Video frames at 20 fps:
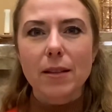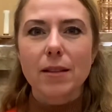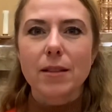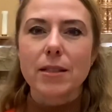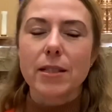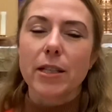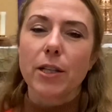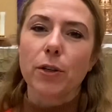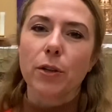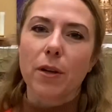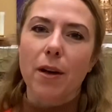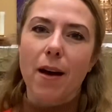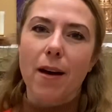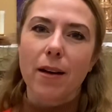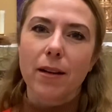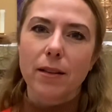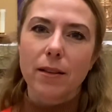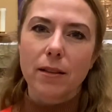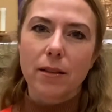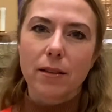Dear
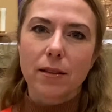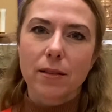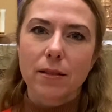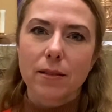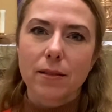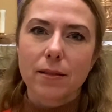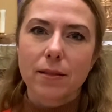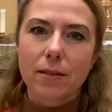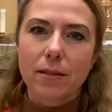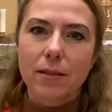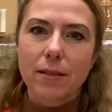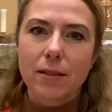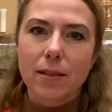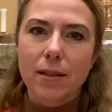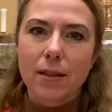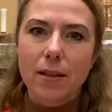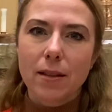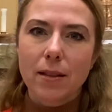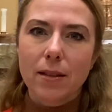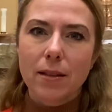God,
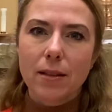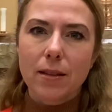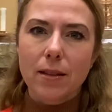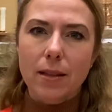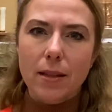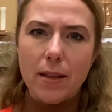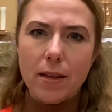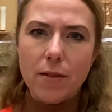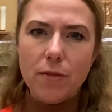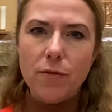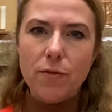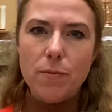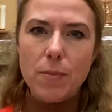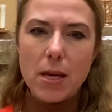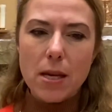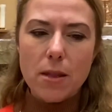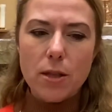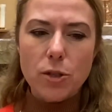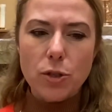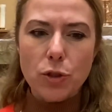give me
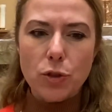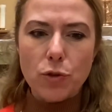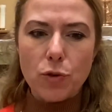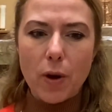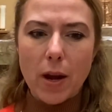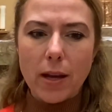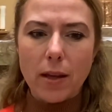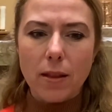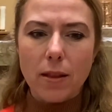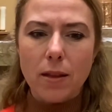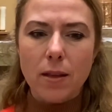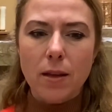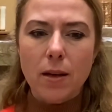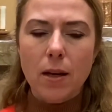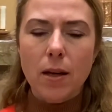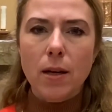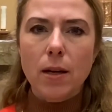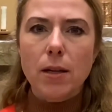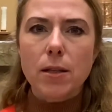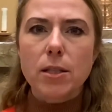the strength
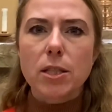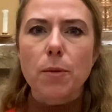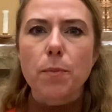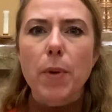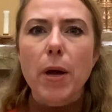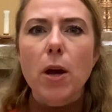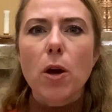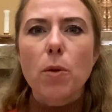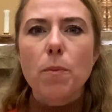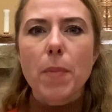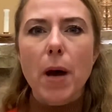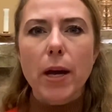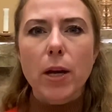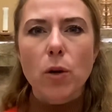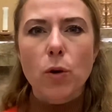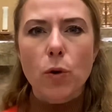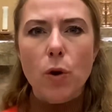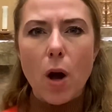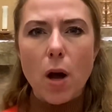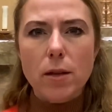to bear my
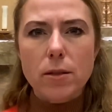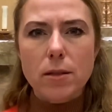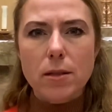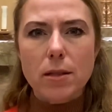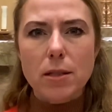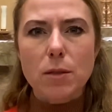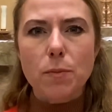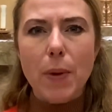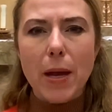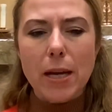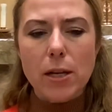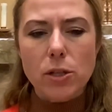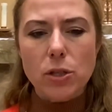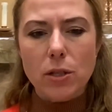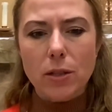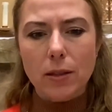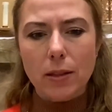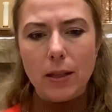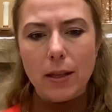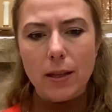crosses
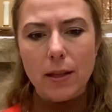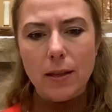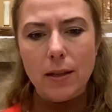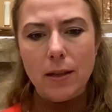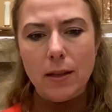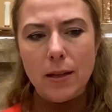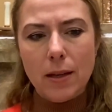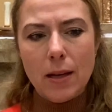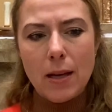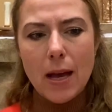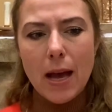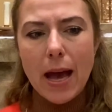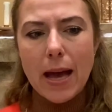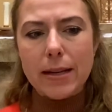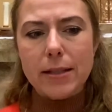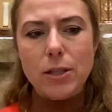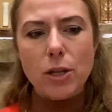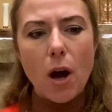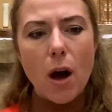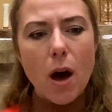patiently and
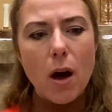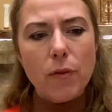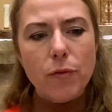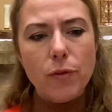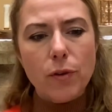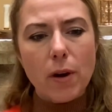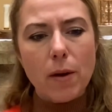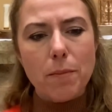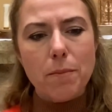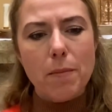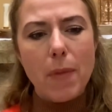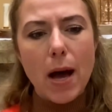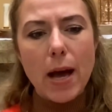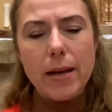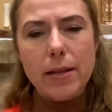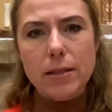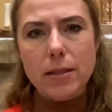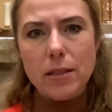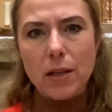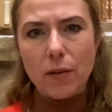to offer up my
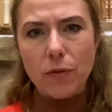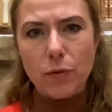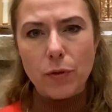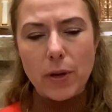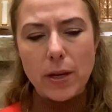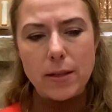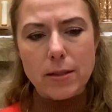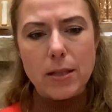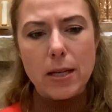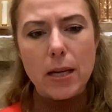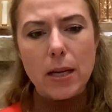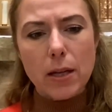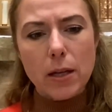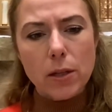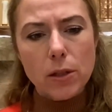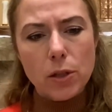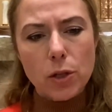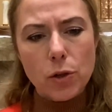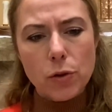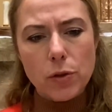sufferings
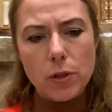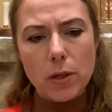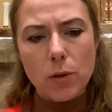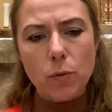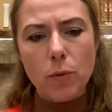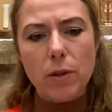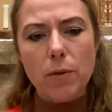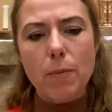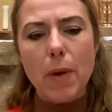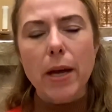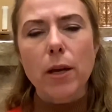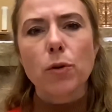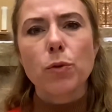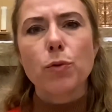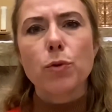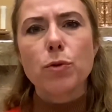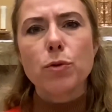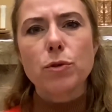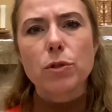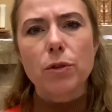in union with my
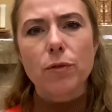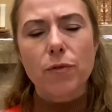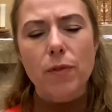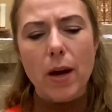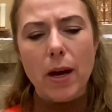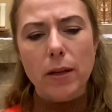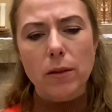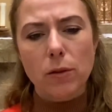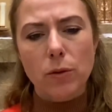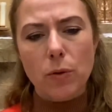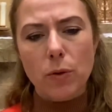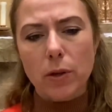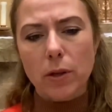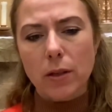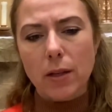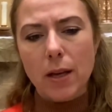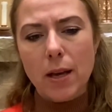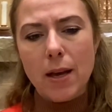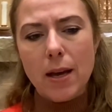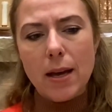crucified Lord
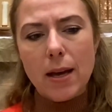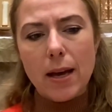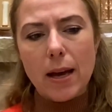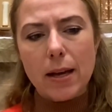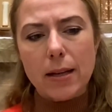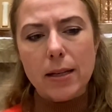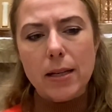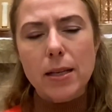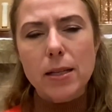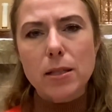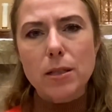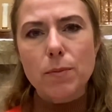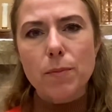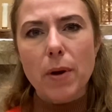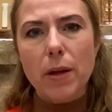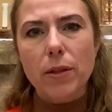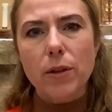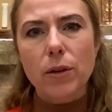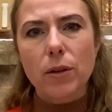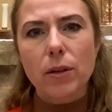and his
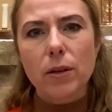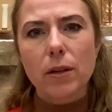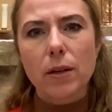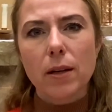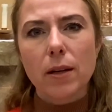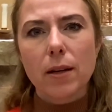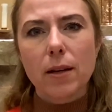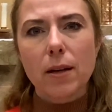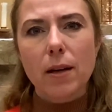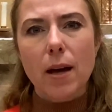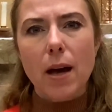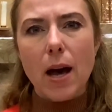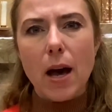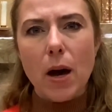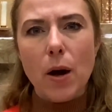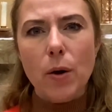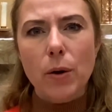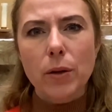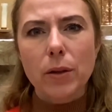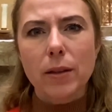mother,
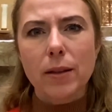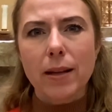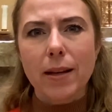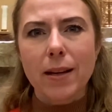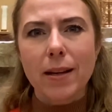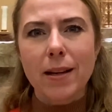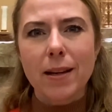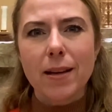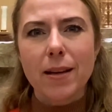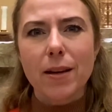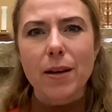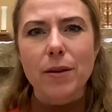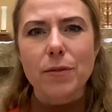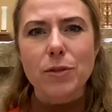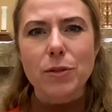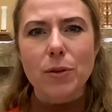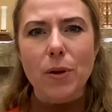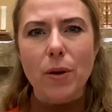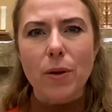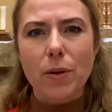Our Lady of
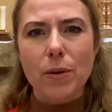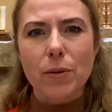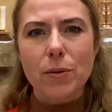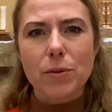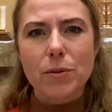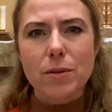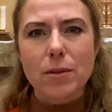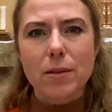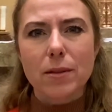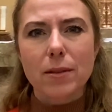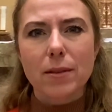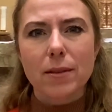Sorrows.